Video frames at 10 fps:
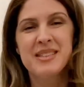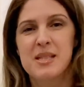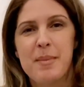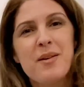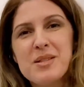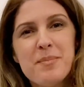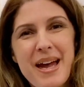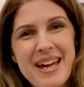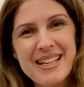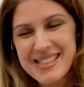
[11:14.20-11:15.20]
Smells
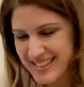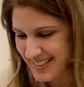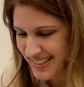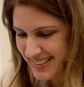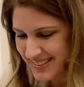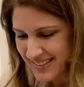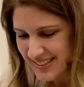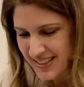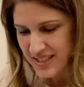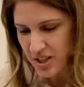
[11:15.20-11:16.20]
amazing.
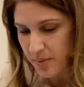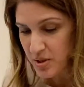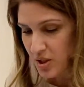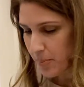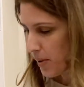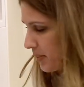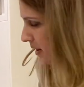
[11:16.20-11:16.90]
So I'm just going to pop it